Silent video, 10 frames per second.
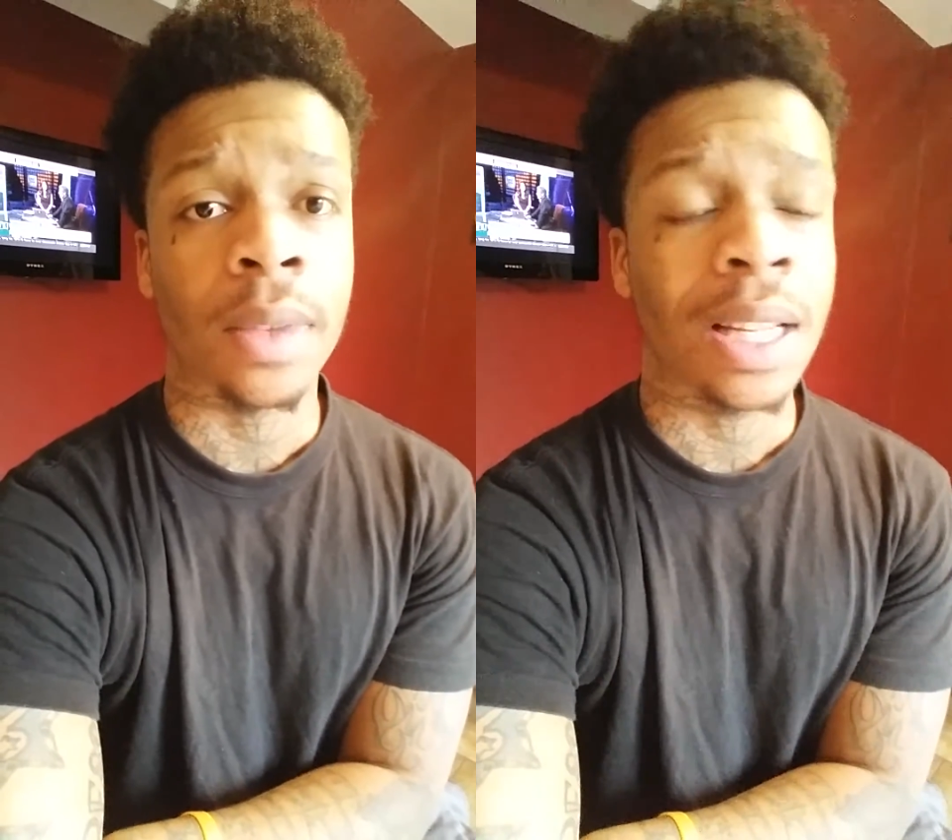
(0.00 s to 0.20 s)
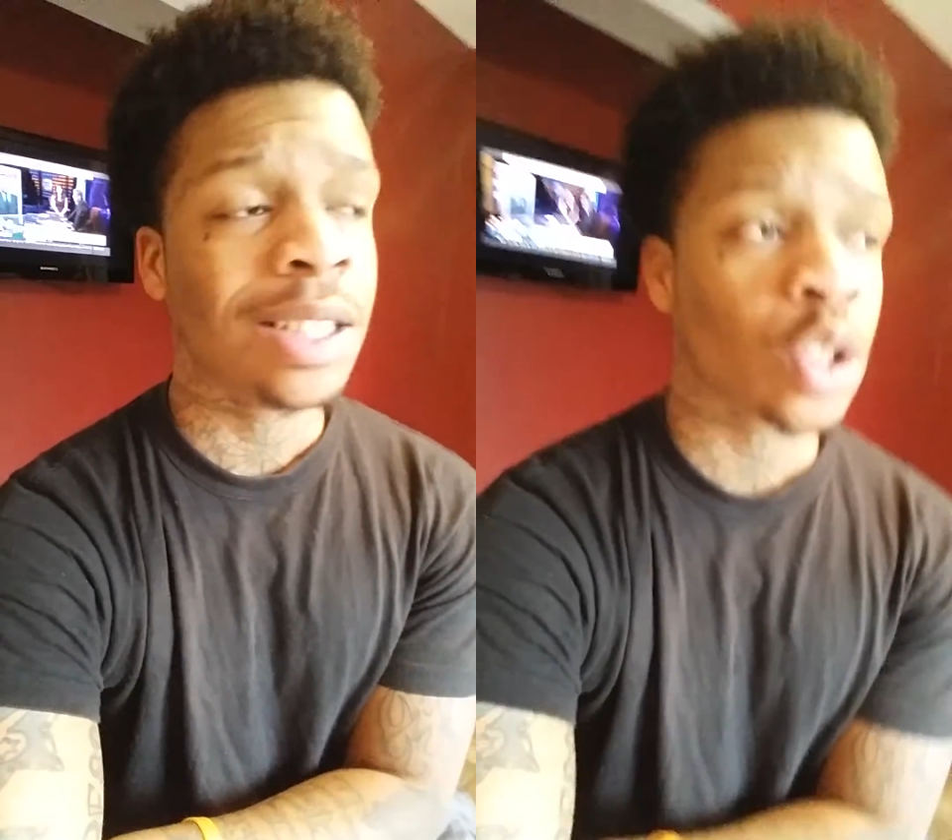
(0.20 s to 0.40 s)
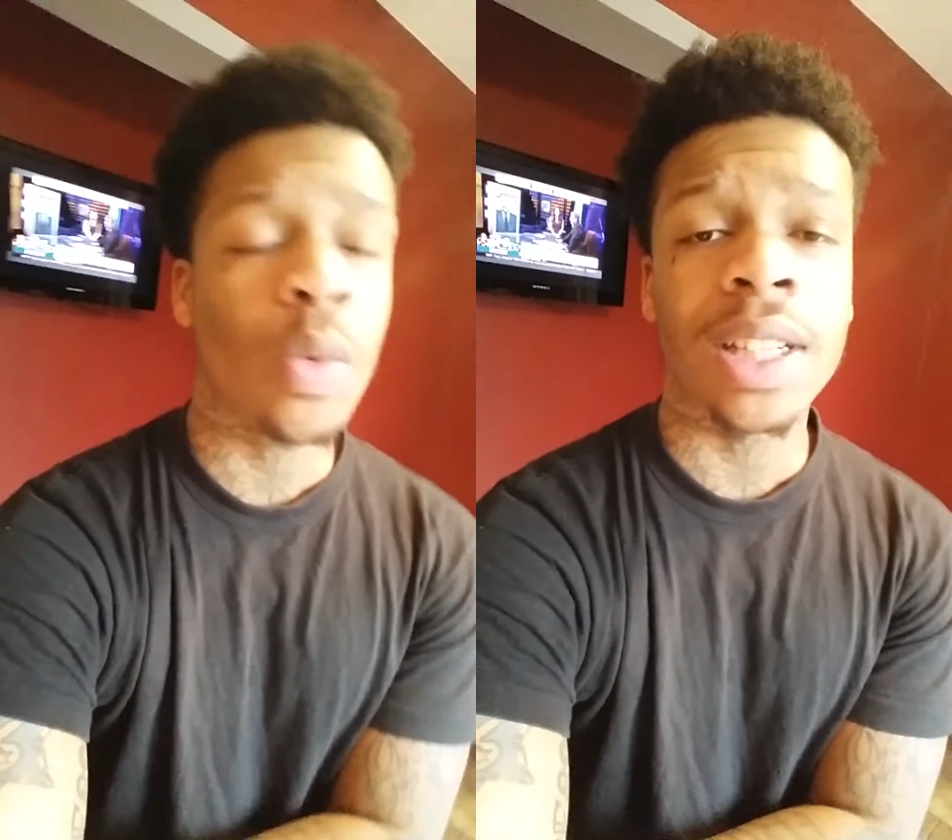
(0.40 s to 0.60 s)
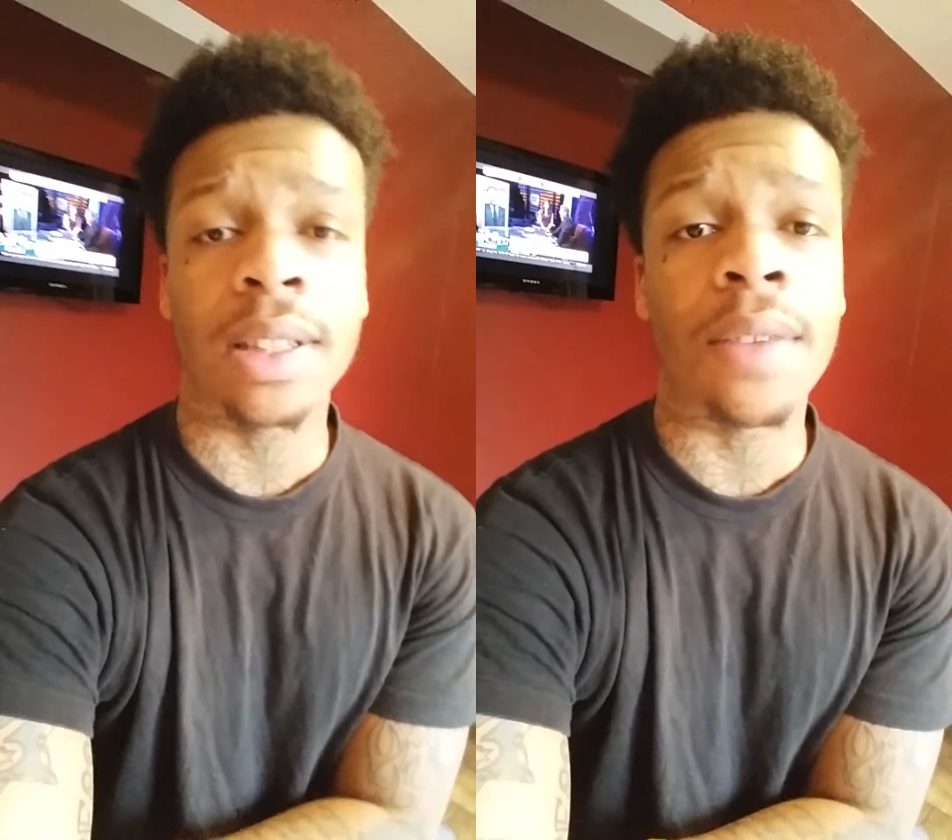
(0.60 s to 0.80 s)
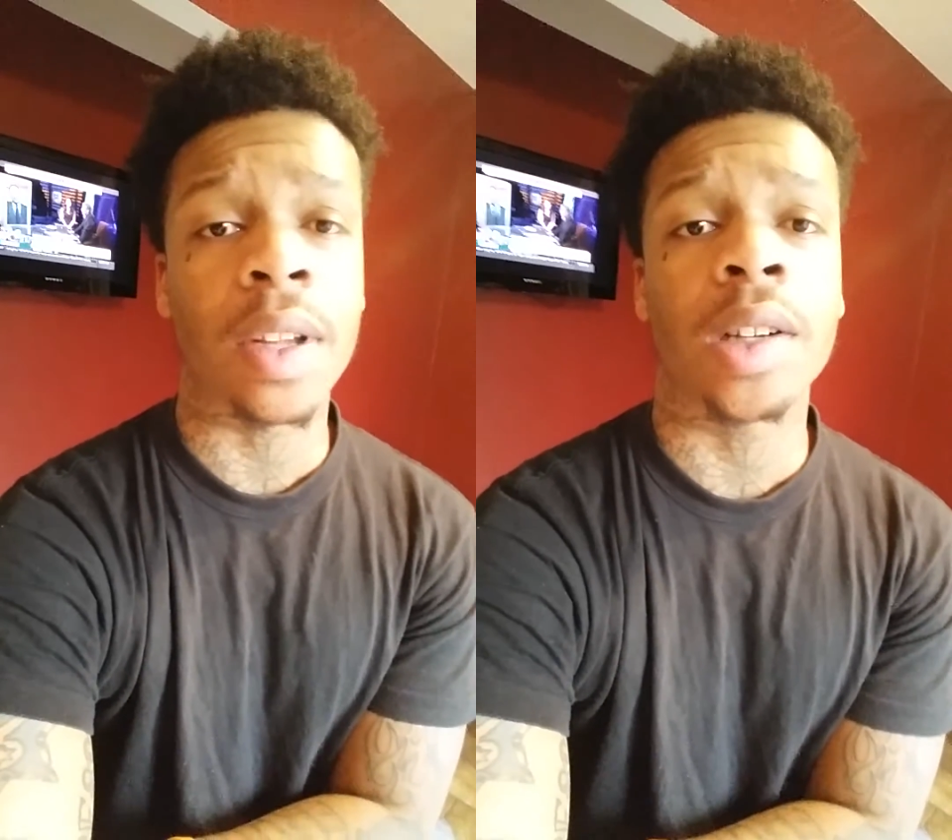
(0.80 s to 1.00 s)
He's
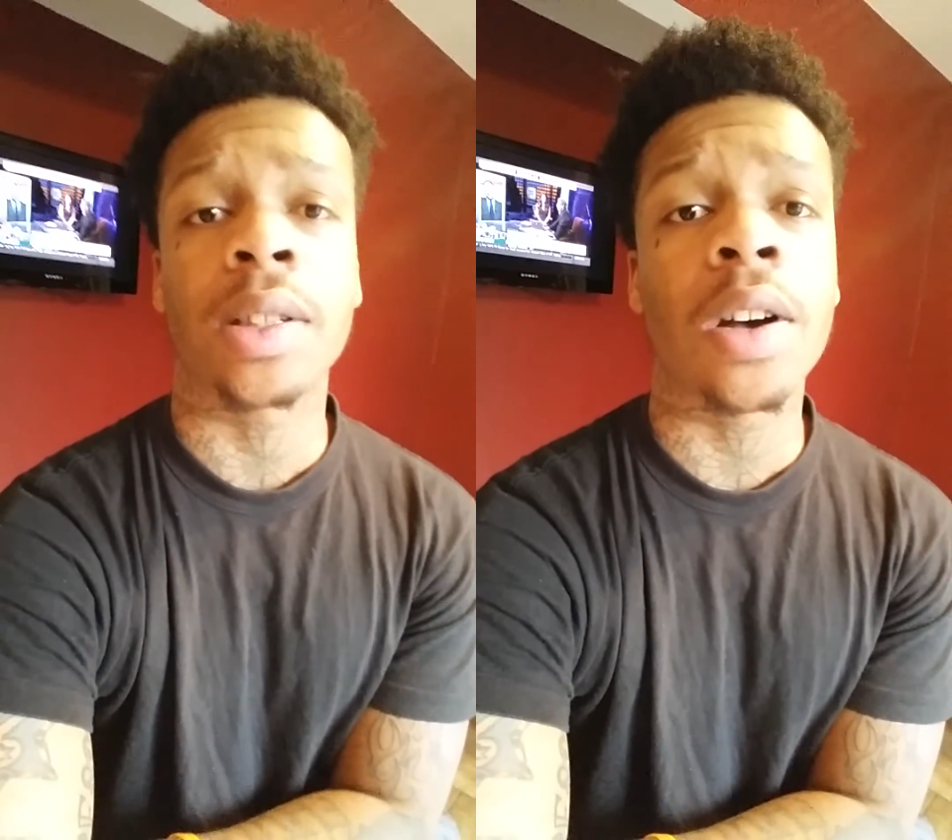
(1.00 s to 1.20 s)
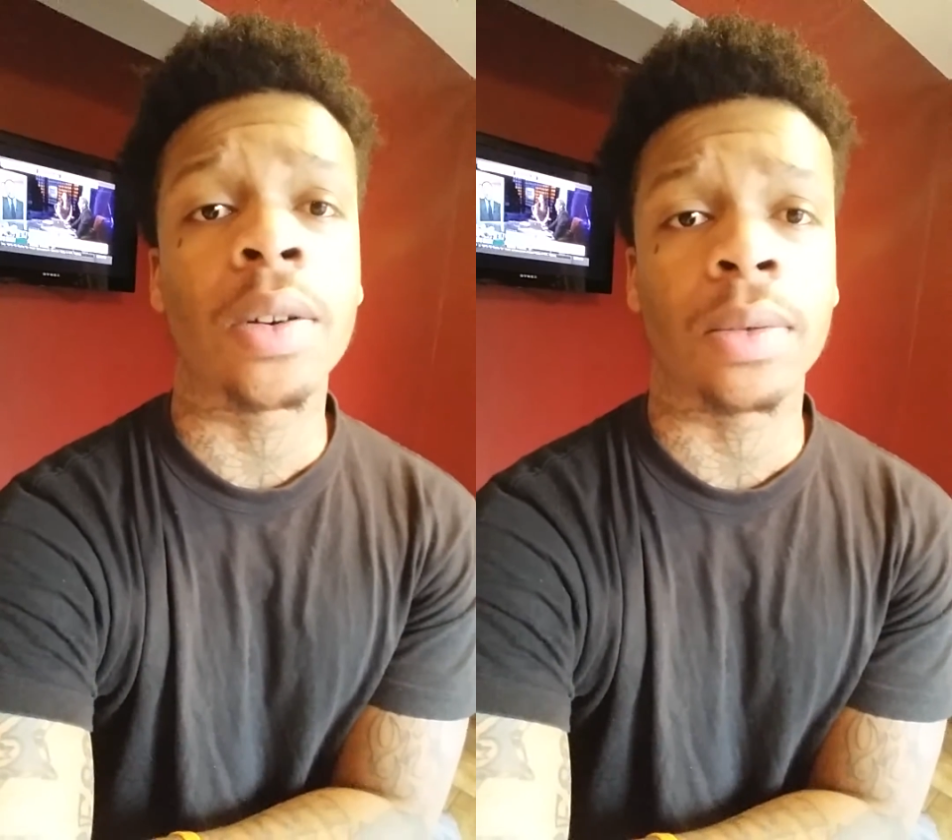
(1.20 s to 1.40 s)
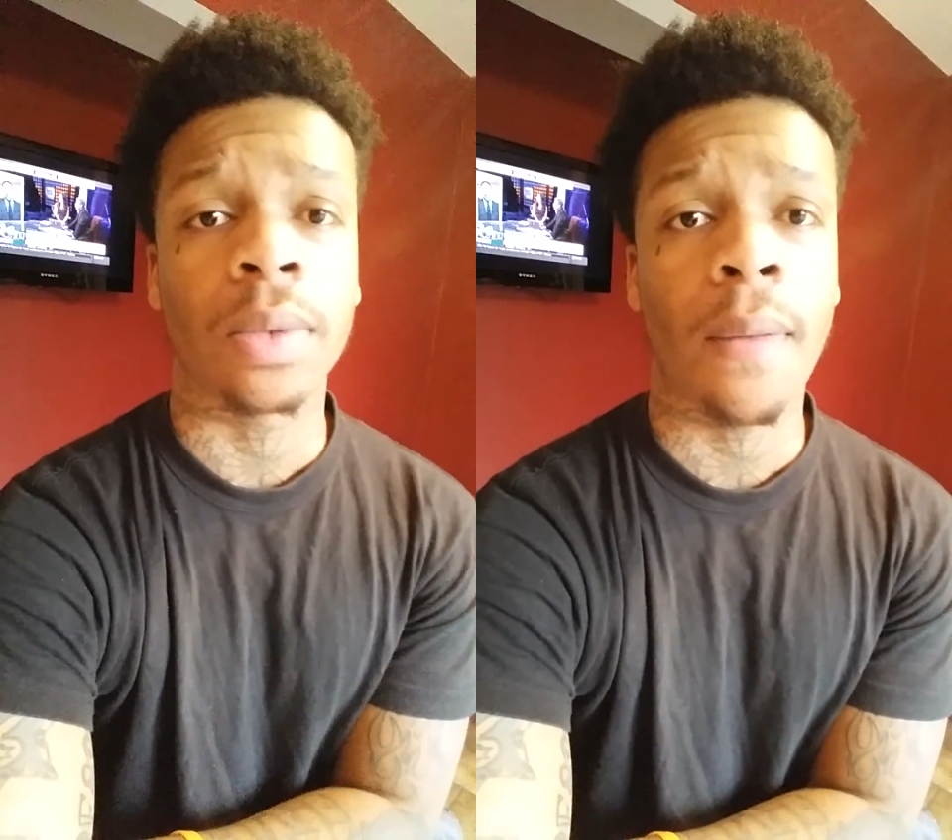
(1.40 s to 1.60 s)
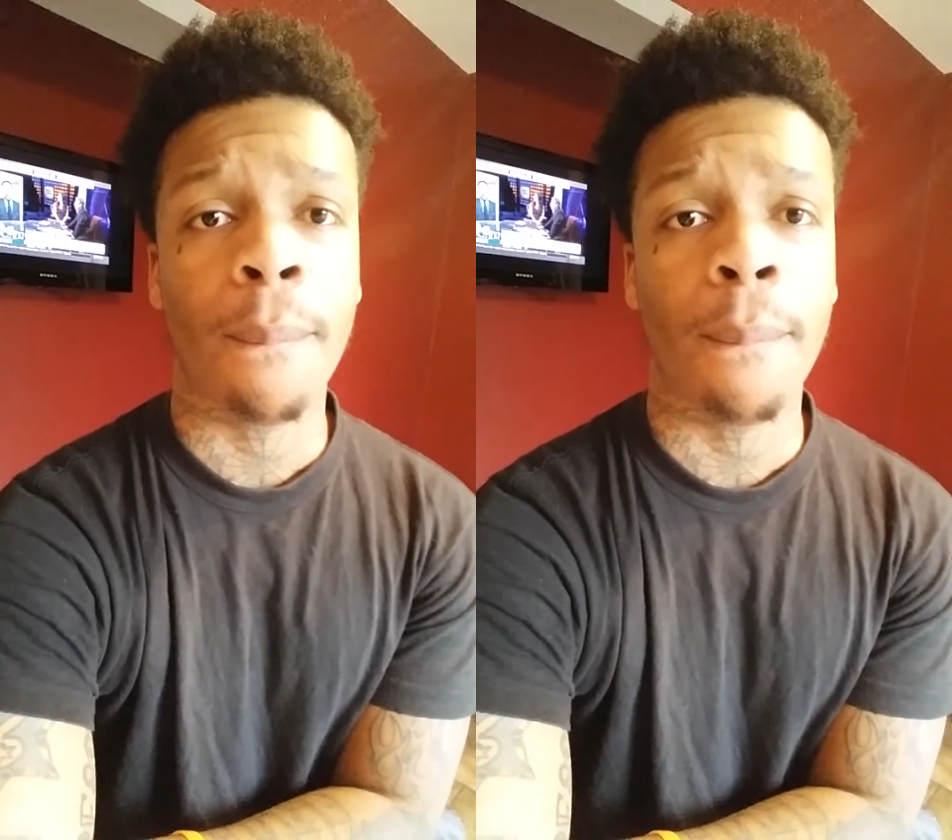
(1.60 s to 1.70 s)
27 years old.